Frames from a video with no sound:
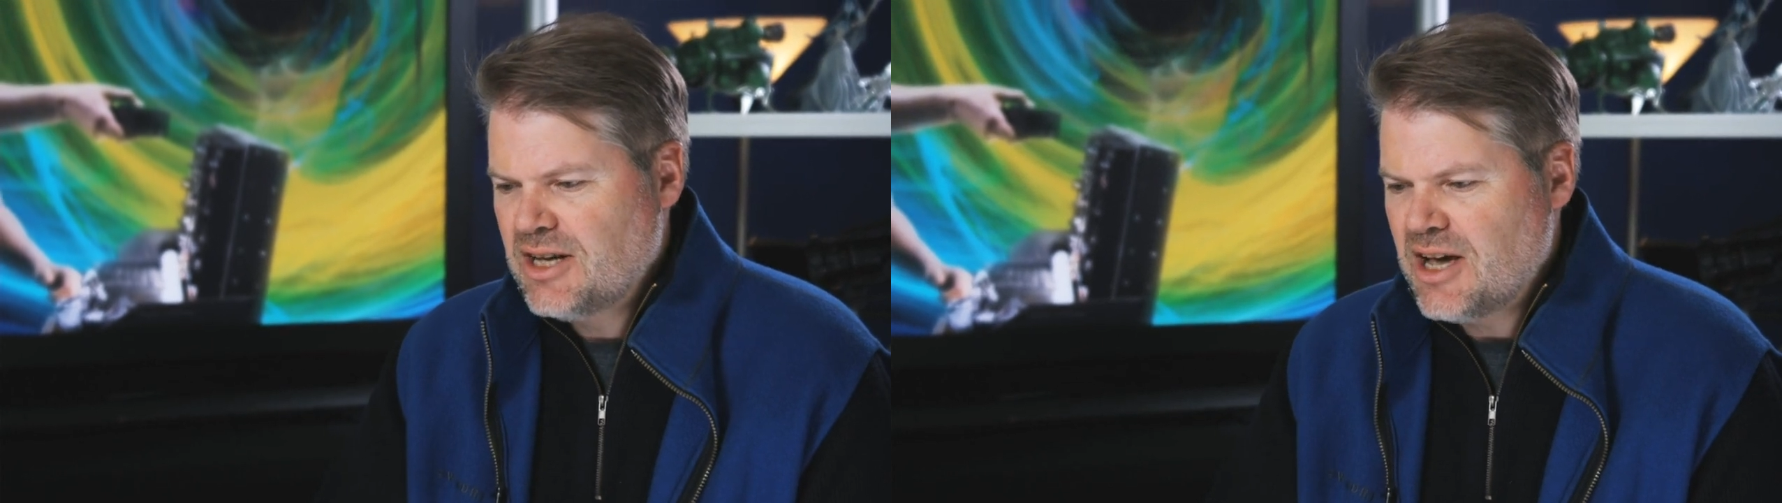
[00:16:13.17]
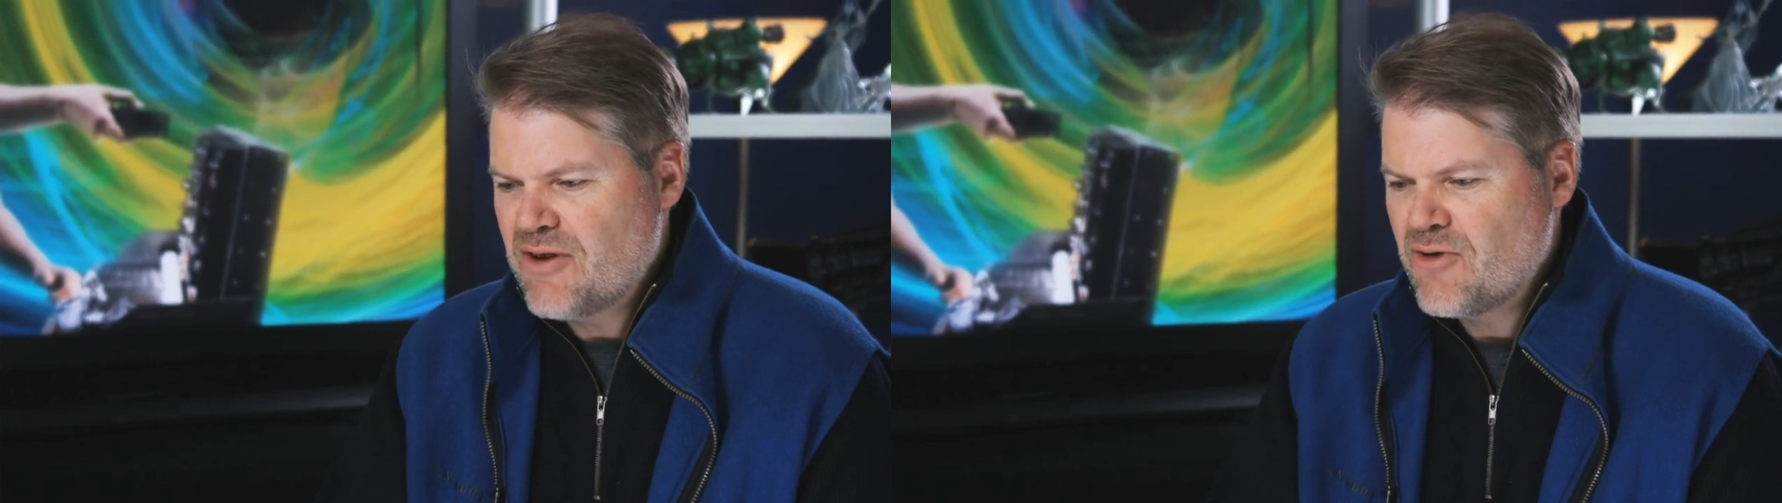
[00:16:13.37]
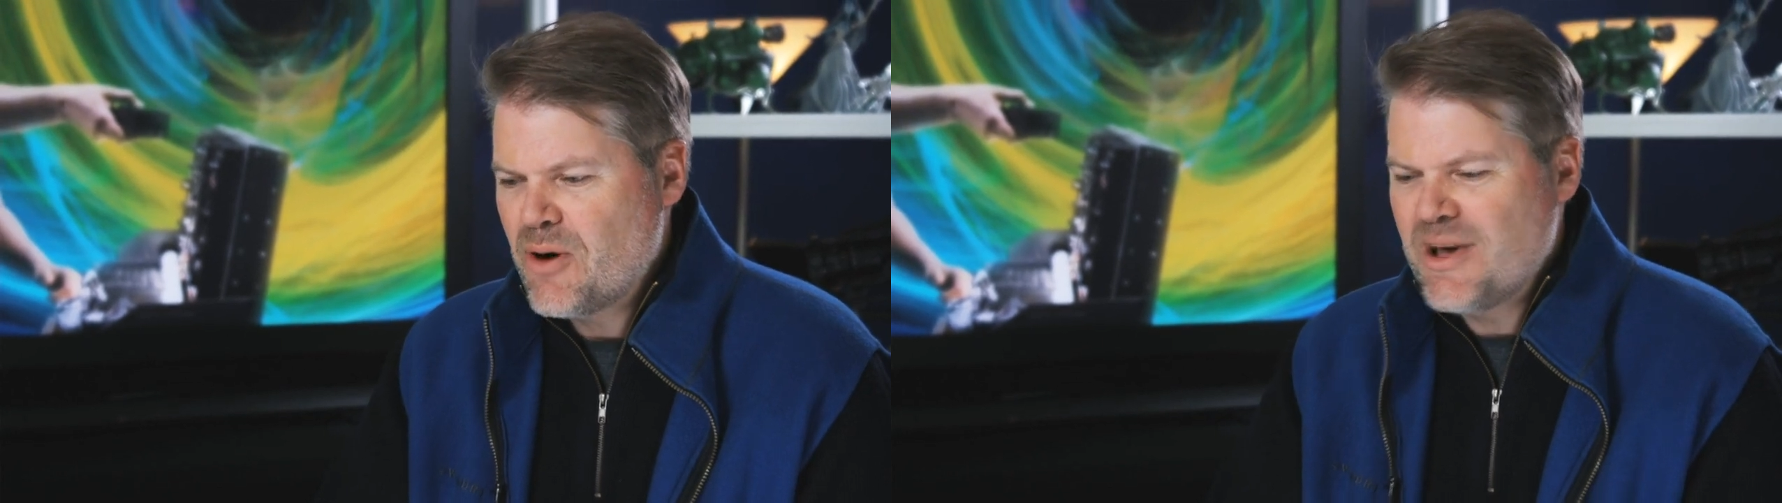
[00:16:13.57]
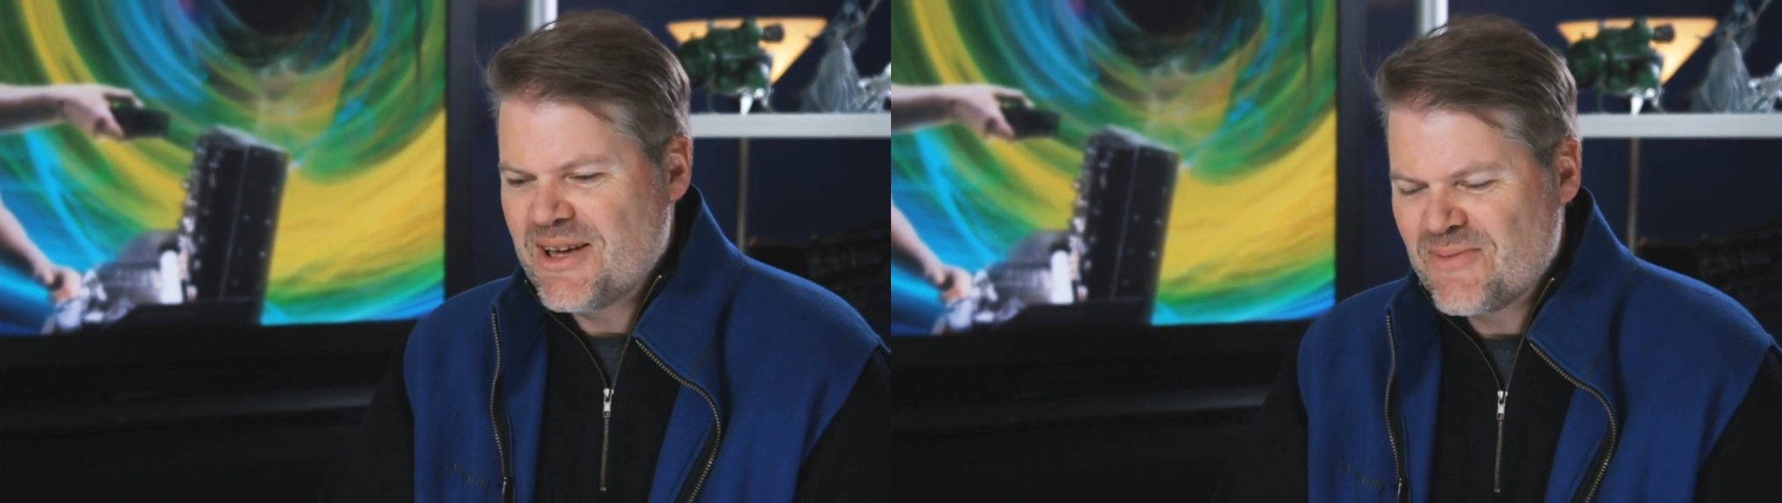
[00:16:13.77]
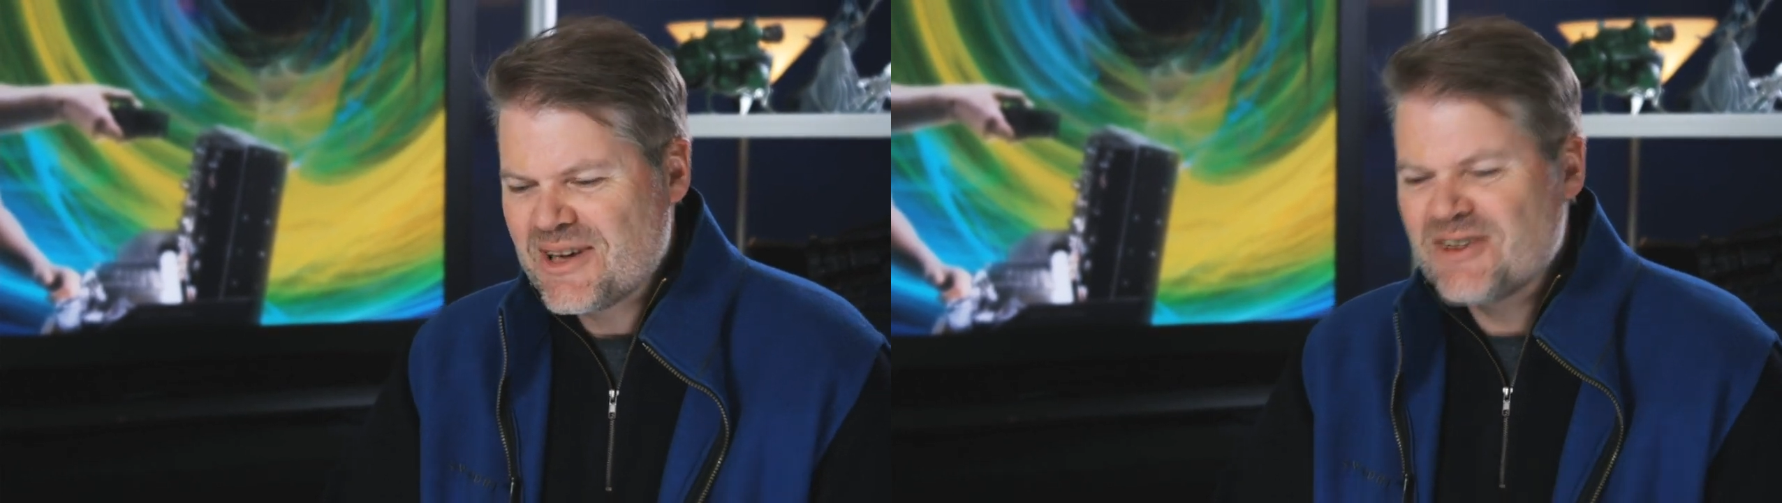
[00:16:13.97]

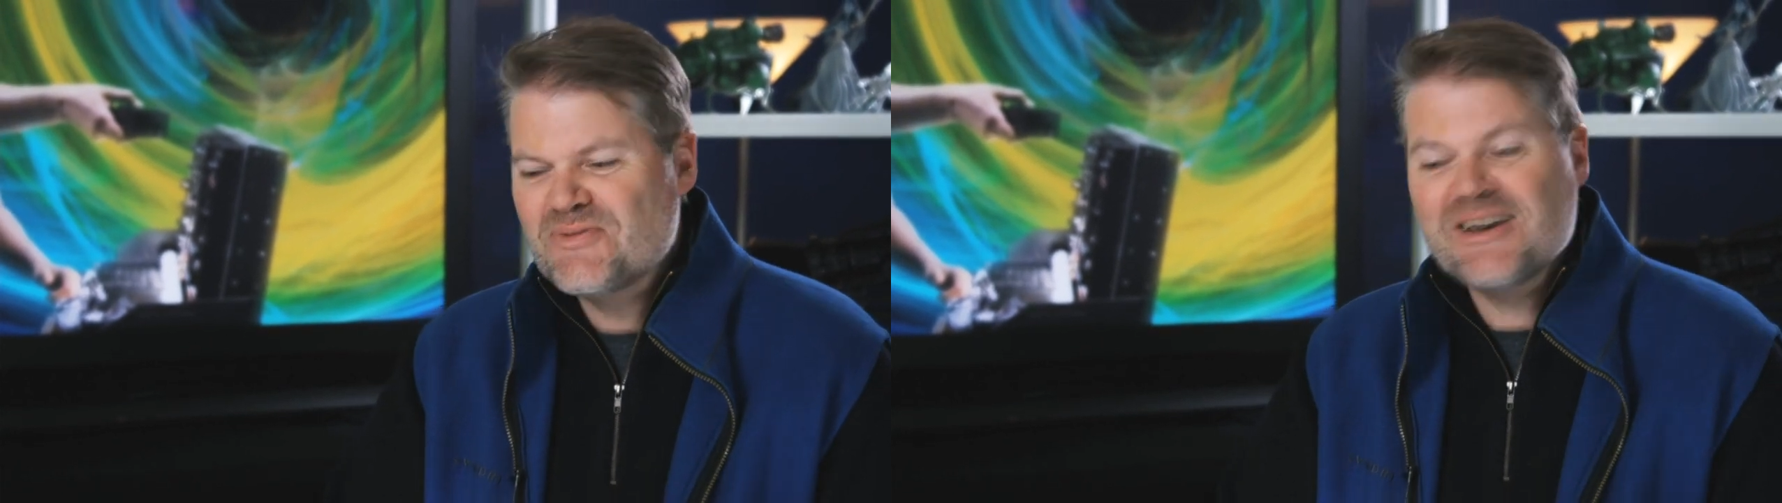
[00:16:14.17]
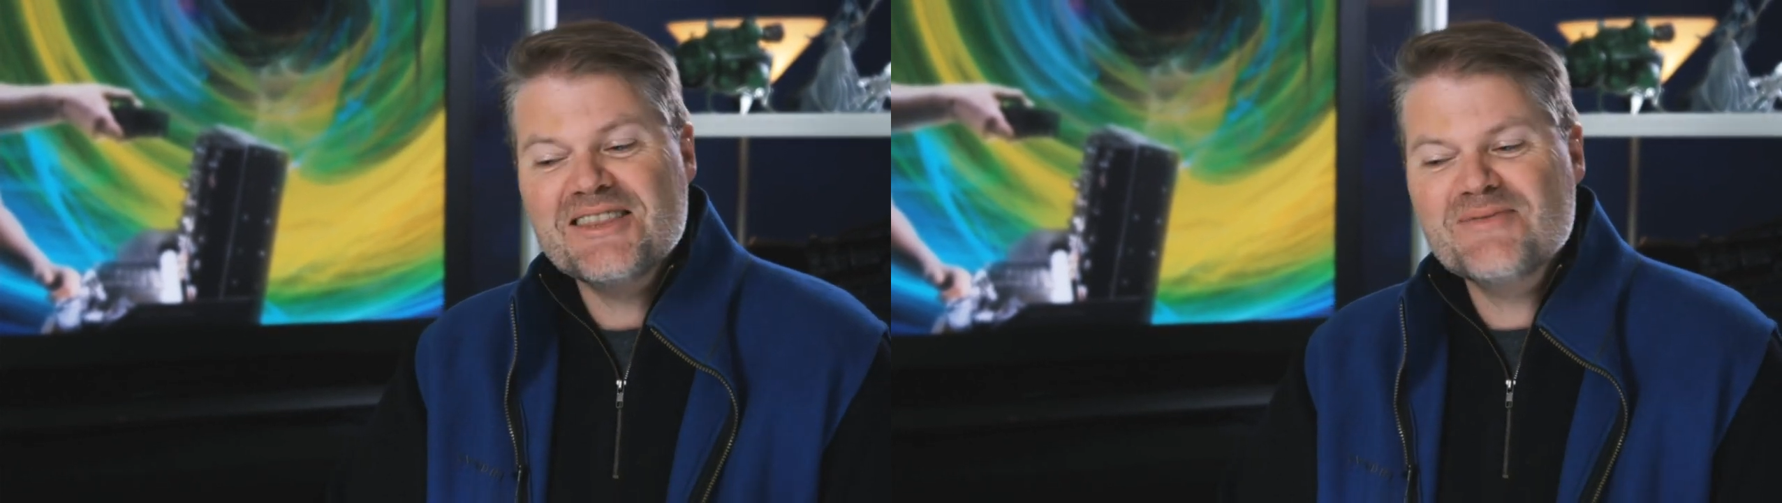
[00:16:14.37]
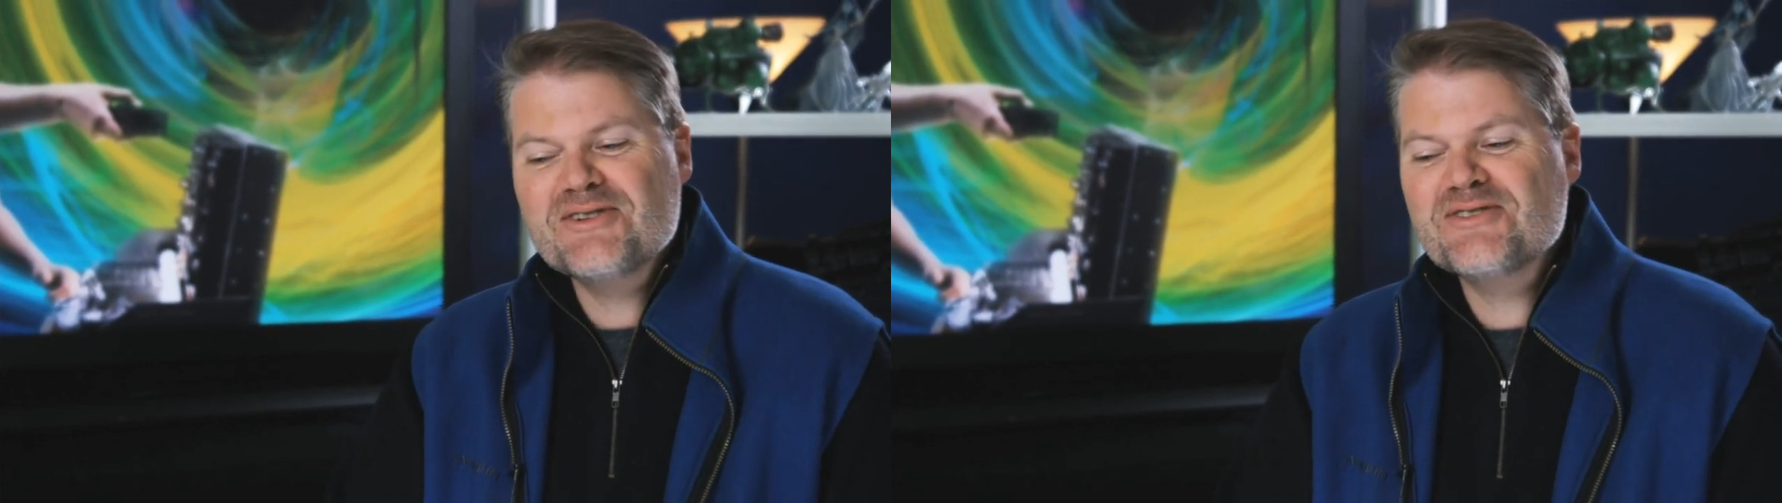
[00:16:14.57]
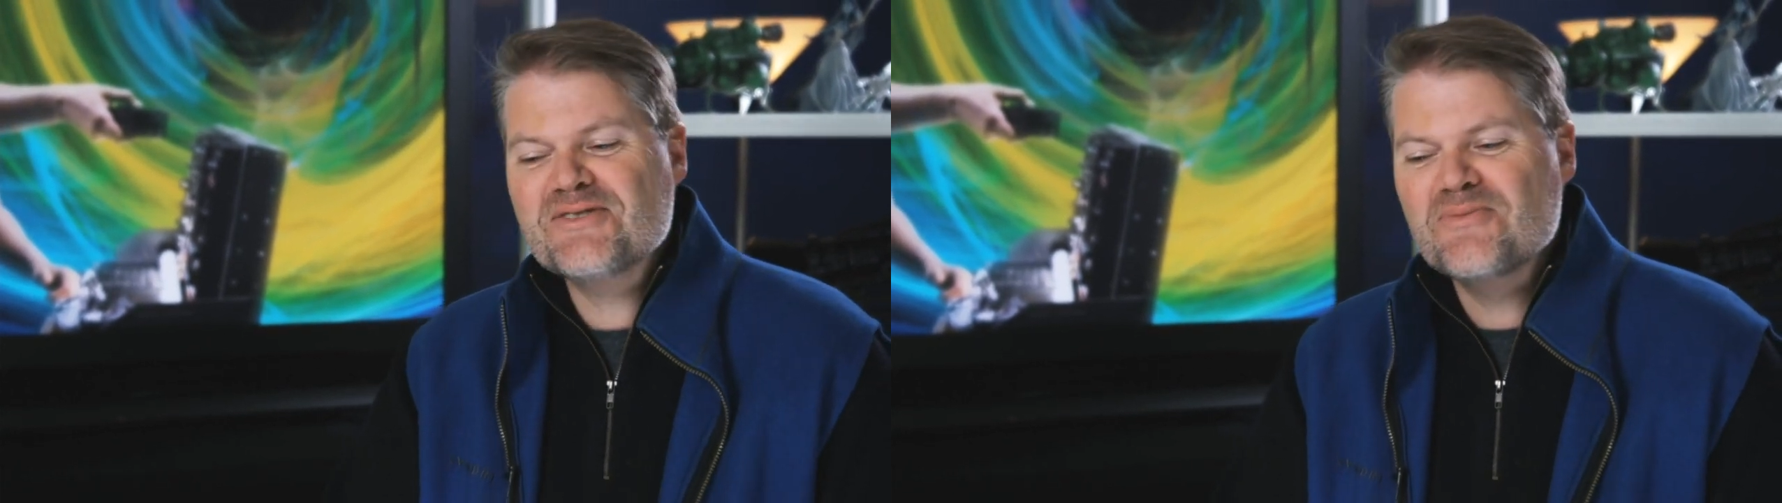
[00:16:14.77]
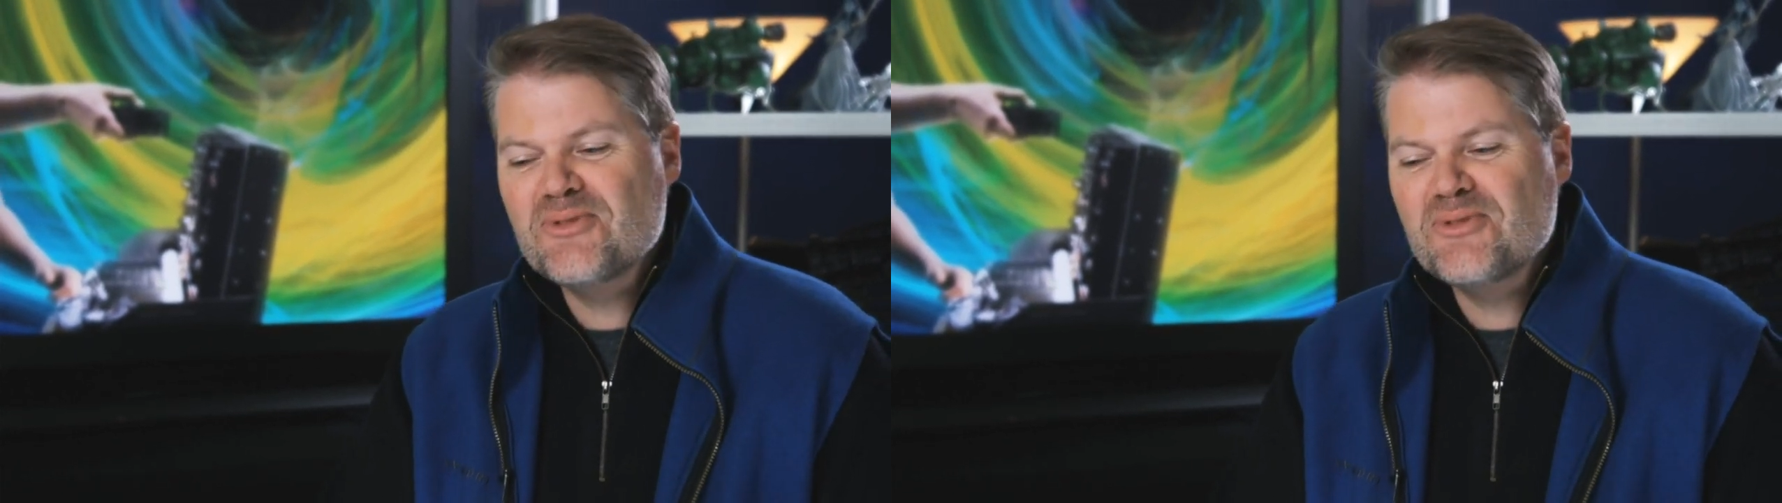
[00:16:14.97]
Robert, because we get them to do some